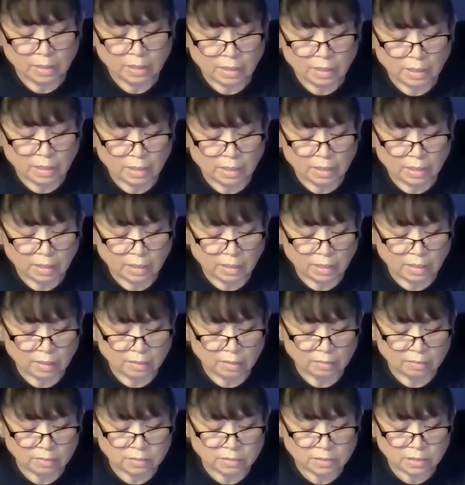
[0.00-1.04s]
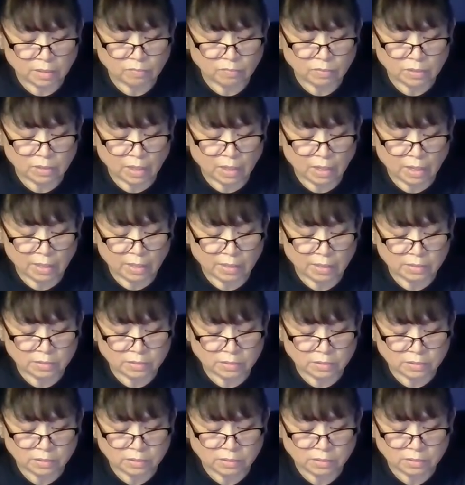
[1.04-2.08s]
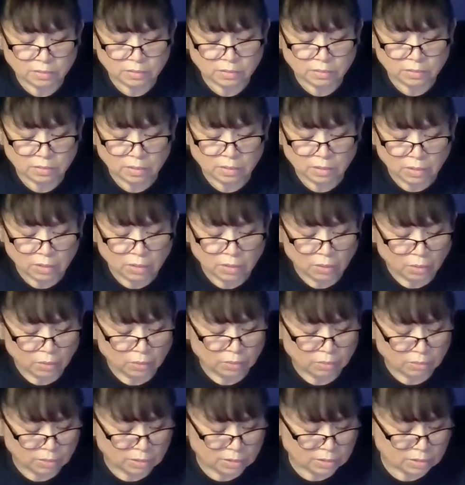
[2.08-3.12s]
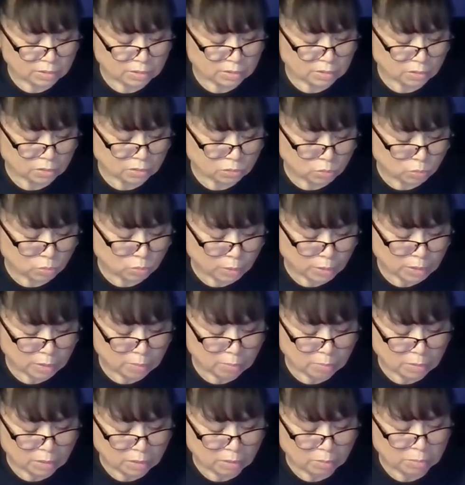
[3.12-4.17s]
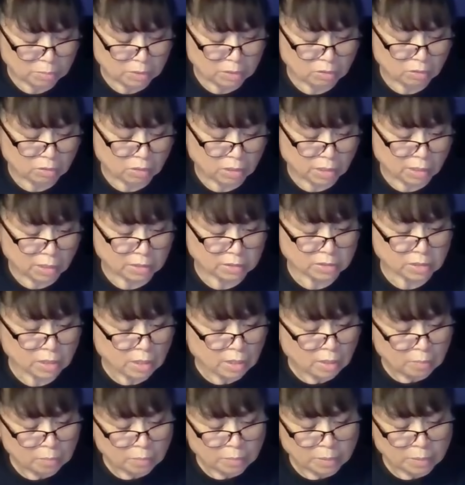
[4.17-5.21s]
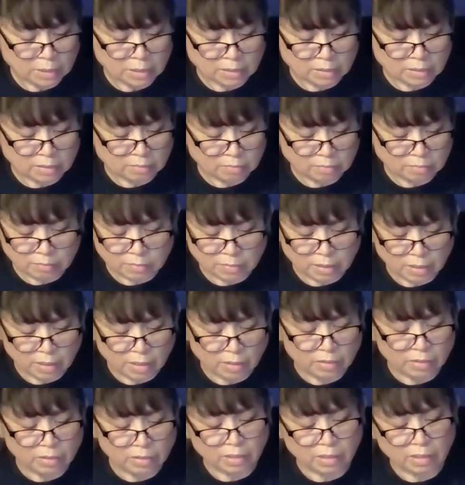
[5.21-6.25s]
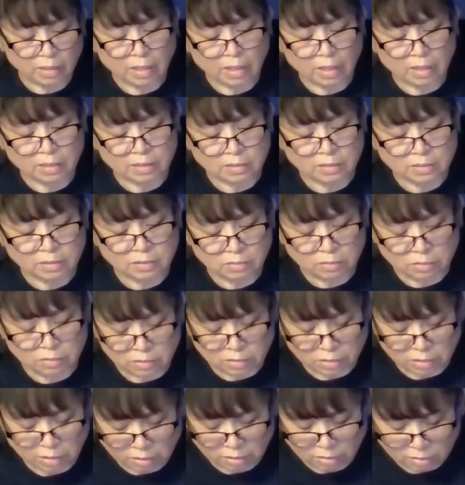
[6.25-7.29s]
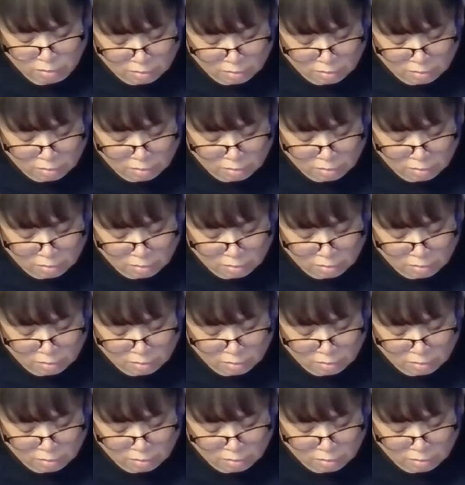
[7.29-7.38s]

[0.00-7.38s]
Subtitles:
And safety eyes. Oh no, this is the 20 millimeter eyes. But other than that, it's still good.